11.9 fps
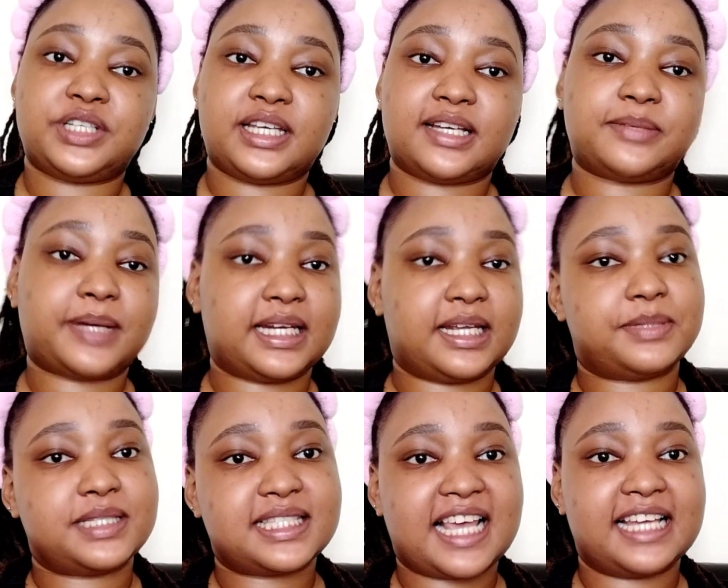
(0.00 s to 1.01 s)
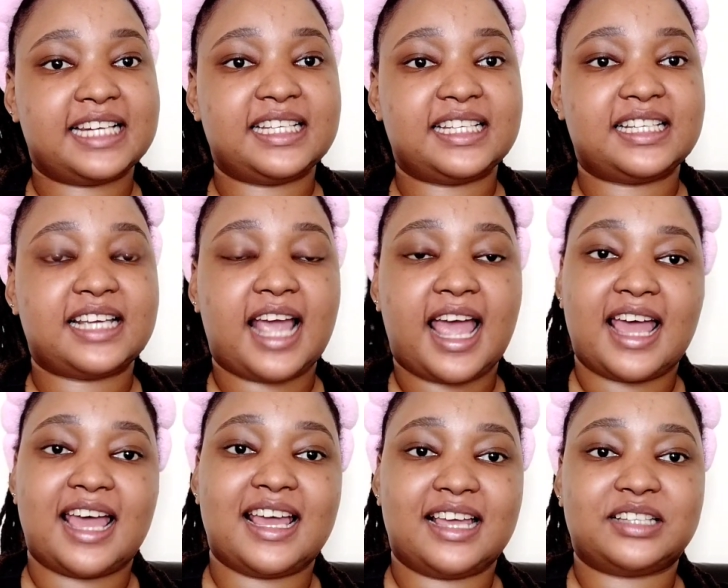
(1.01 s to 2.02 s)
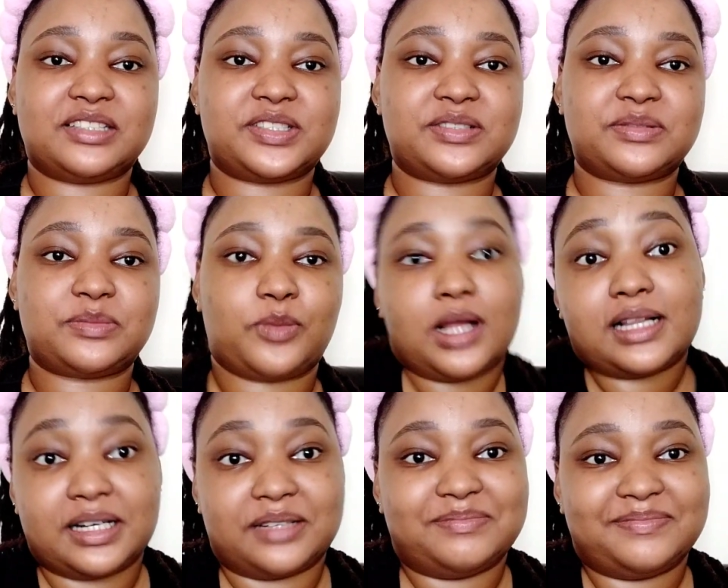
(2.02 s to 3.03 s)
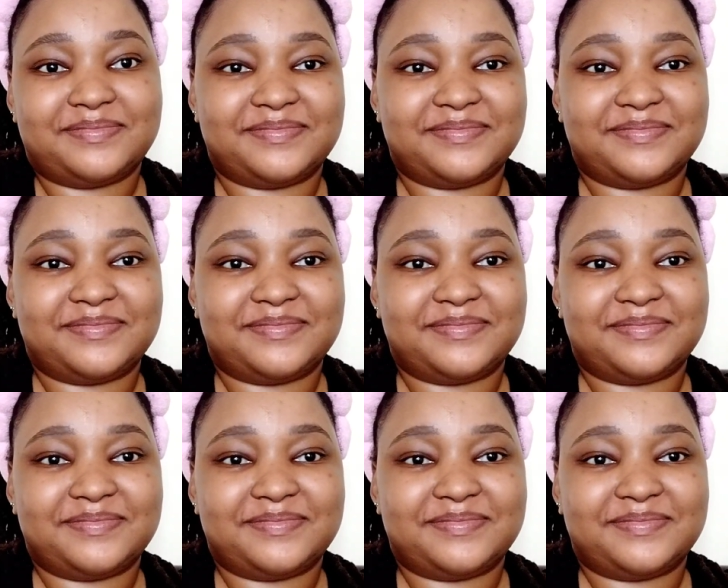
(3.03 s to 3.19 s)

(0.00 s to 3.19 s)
Here, my name is Sally and welcome.